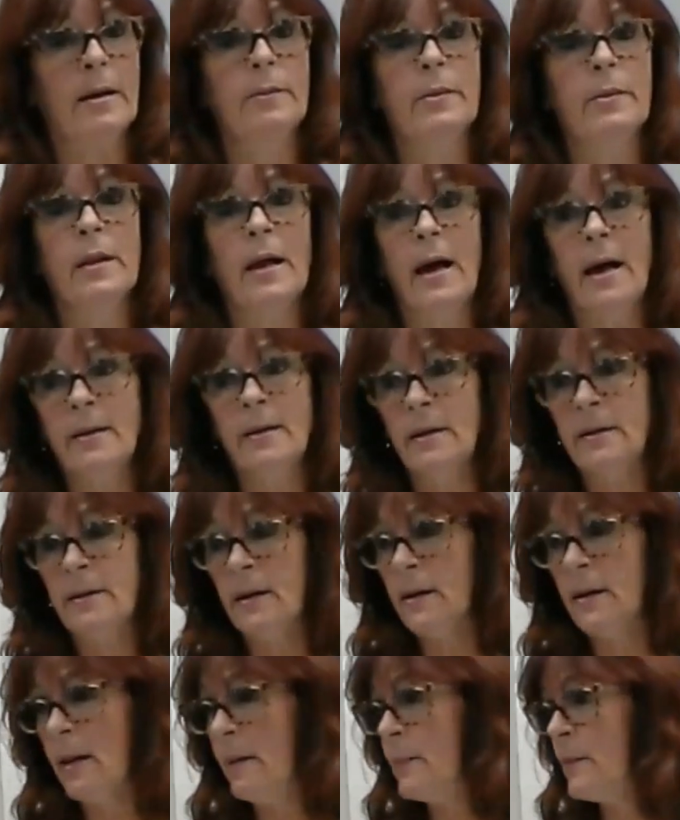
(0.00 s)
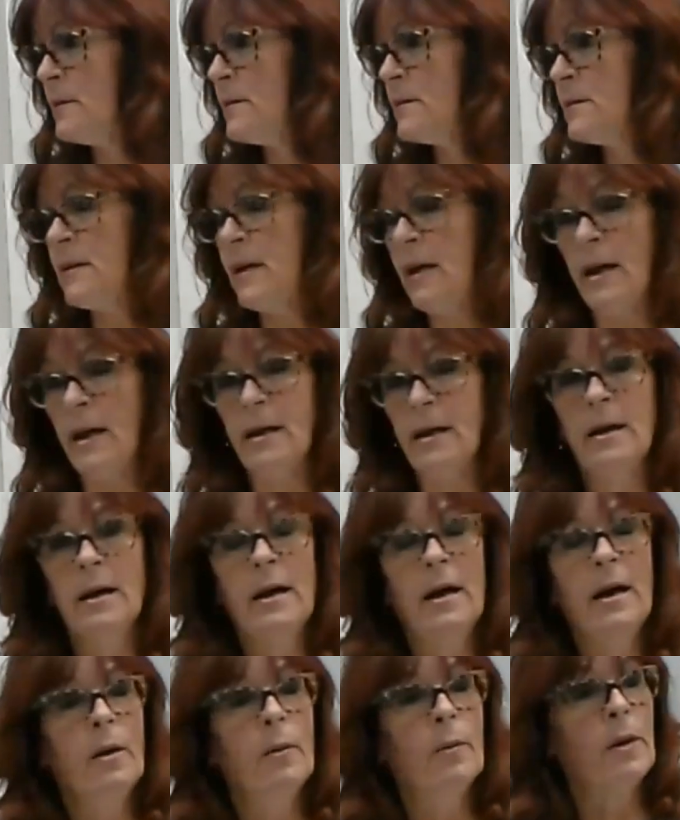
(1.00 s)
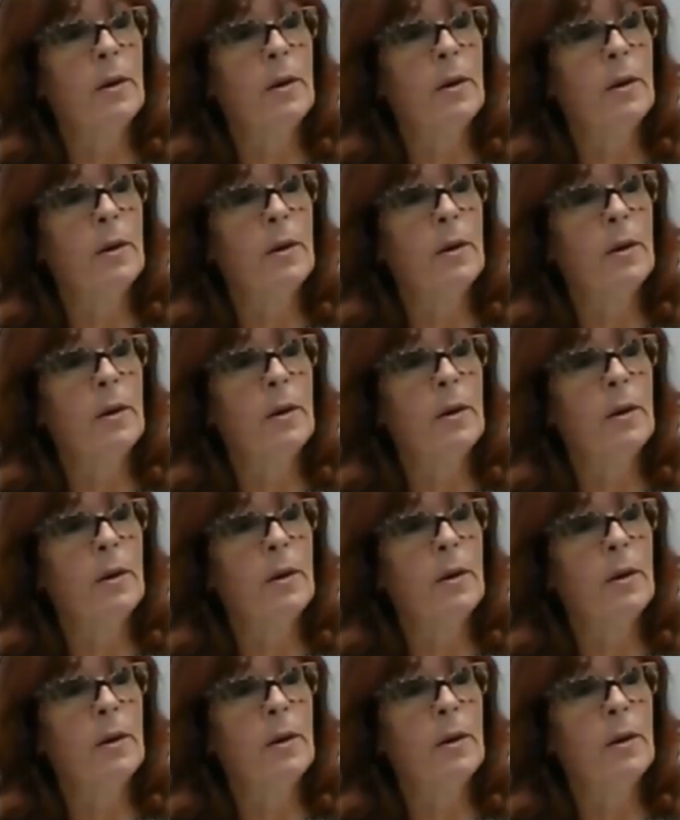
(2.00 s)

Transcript: I'm glad that they let me stay. When